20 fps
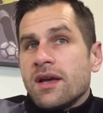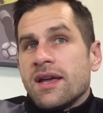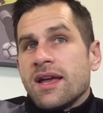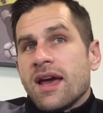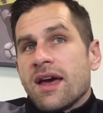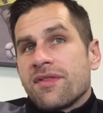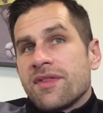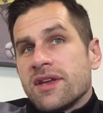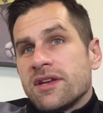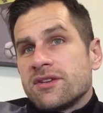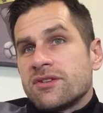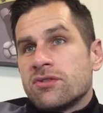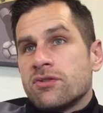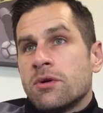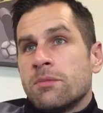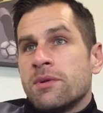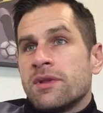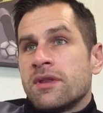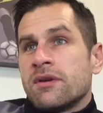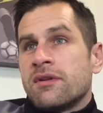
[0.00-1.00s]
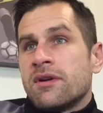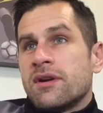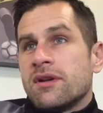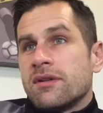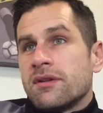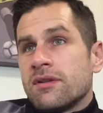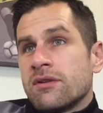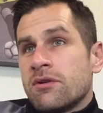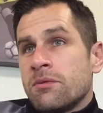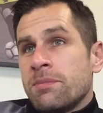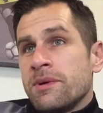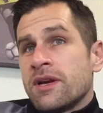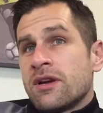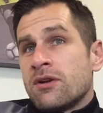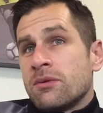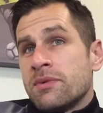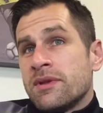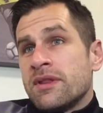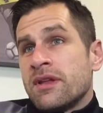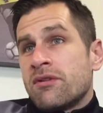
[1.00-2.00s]
Yeah, I think so, but they're a big
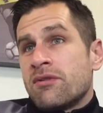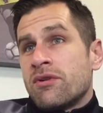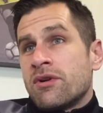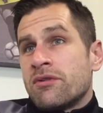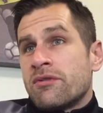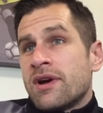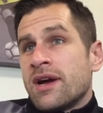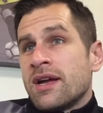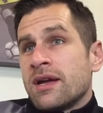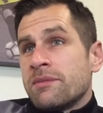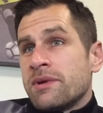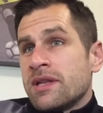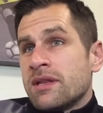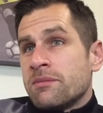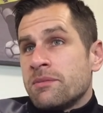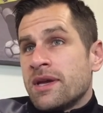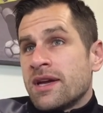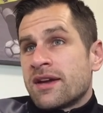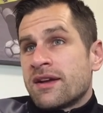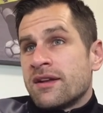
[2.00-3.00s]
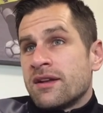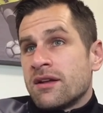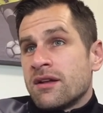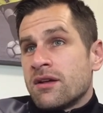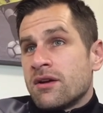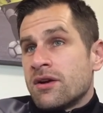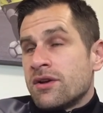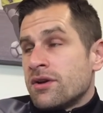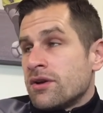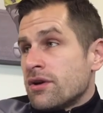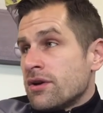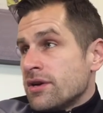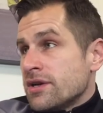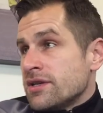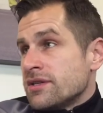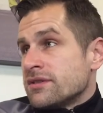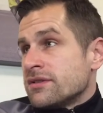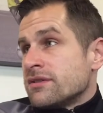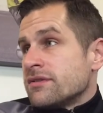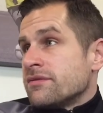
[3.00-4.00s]
club in their own right. I mean, they're making a lot of
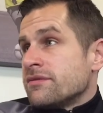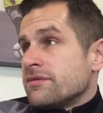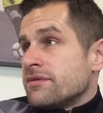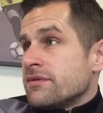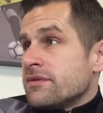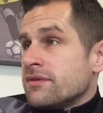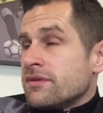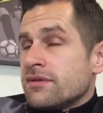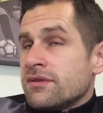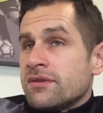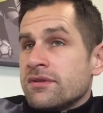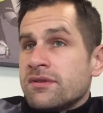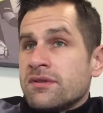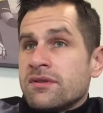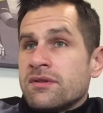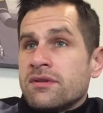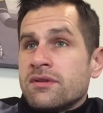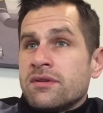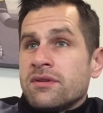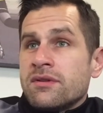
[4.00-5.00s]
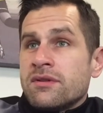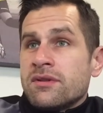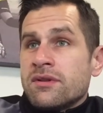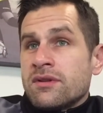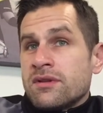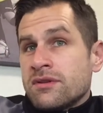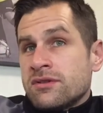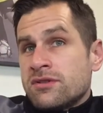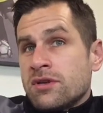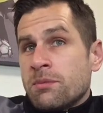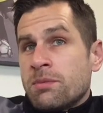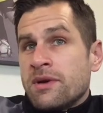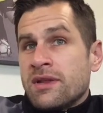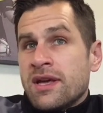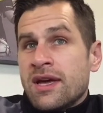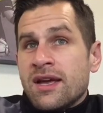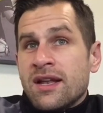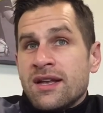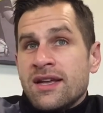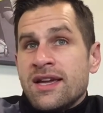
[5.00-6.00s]
noise. They're top of
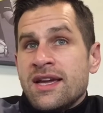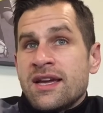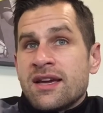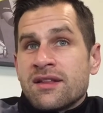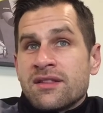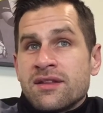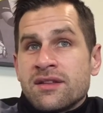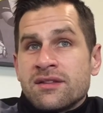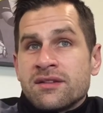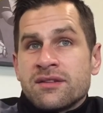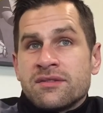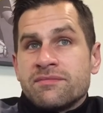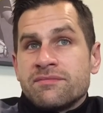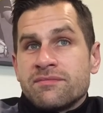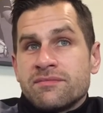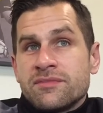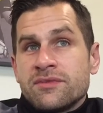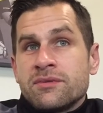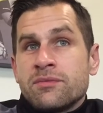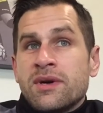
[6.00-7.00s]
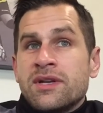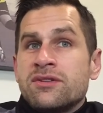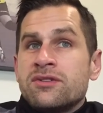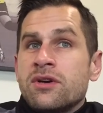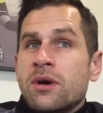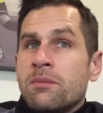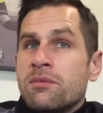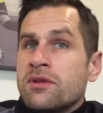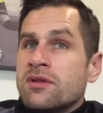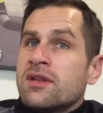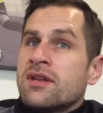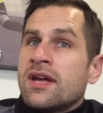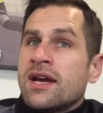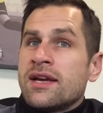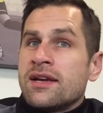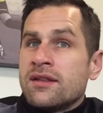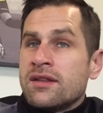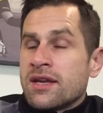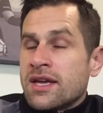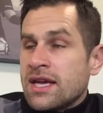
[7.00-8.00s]
their league. I think they went top the other
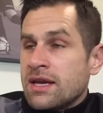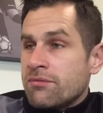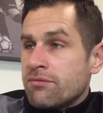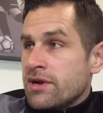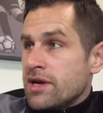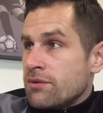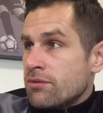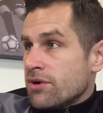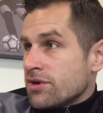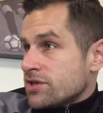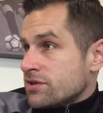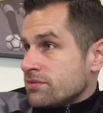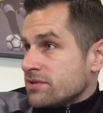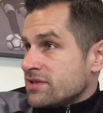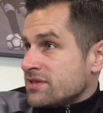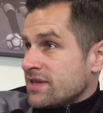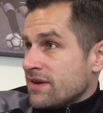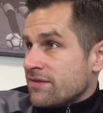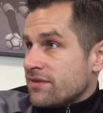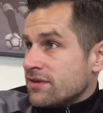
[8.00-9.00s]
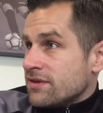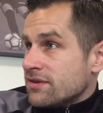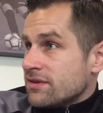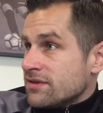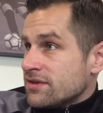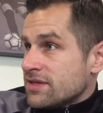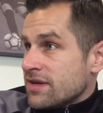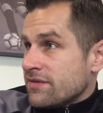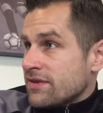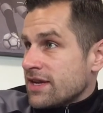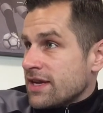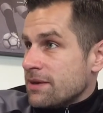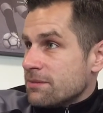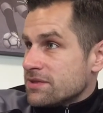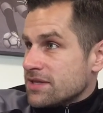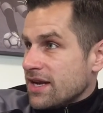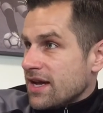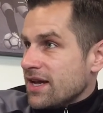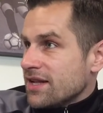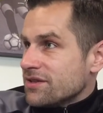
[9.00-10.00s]
night in the game we watched, was seven
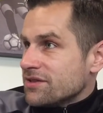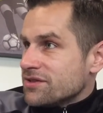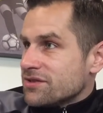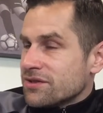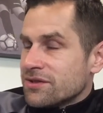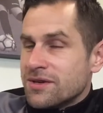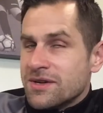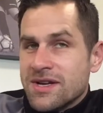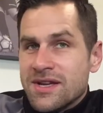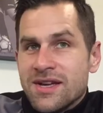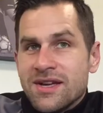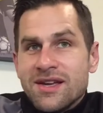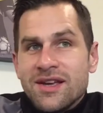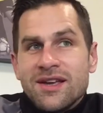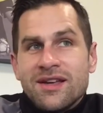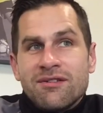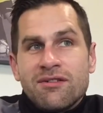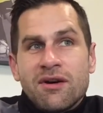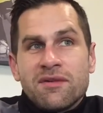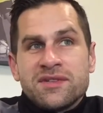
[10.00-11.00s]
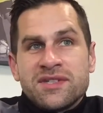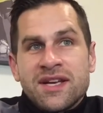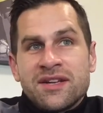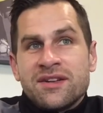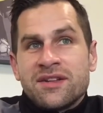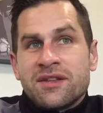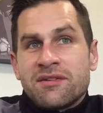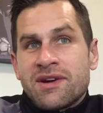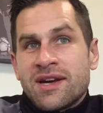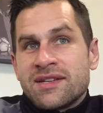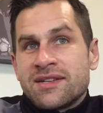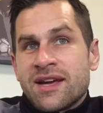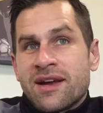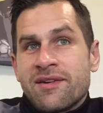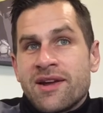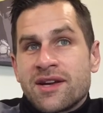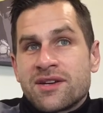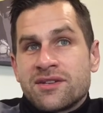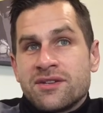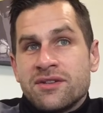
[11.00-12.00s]
games in hand, so obviously heading in the right
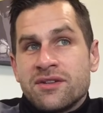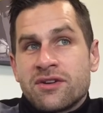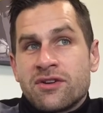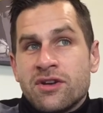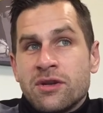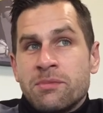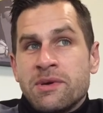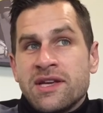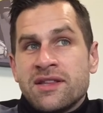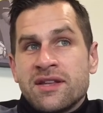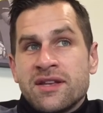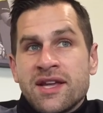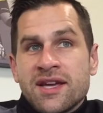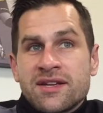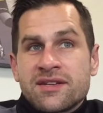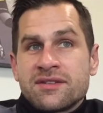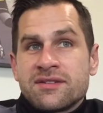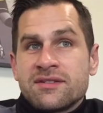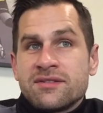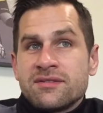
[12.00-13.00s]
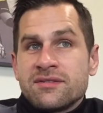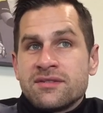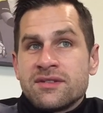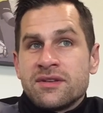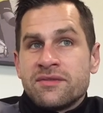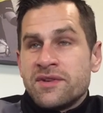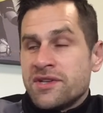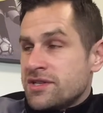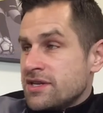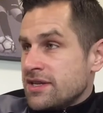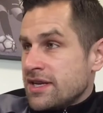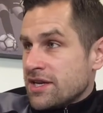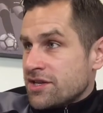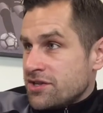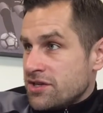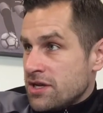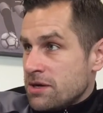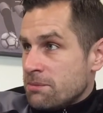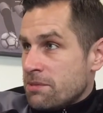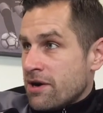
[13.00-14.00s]
direction. They're going to be in the next division
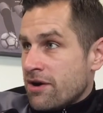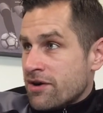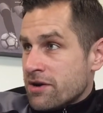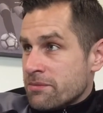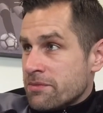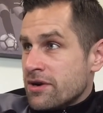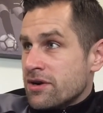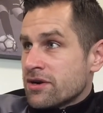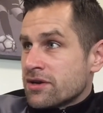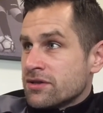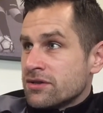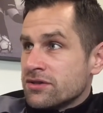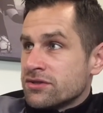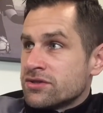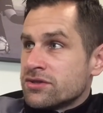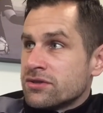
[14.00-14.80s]
next year, barring a miracle.